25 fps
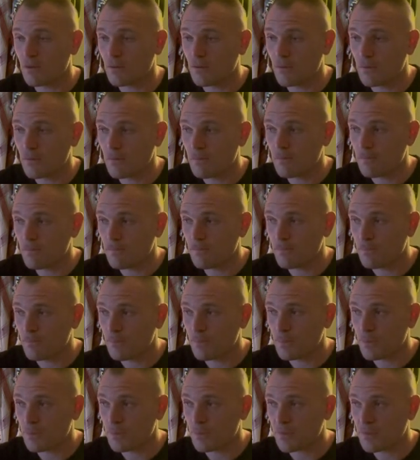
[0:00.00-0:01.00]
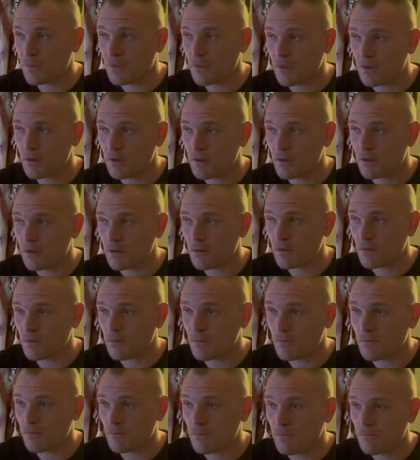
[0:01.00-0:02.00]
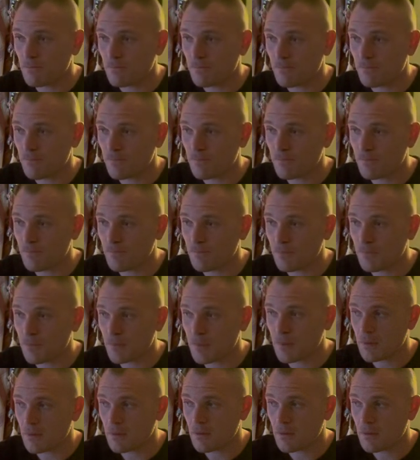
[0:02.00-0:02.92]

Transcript: (no one is talking)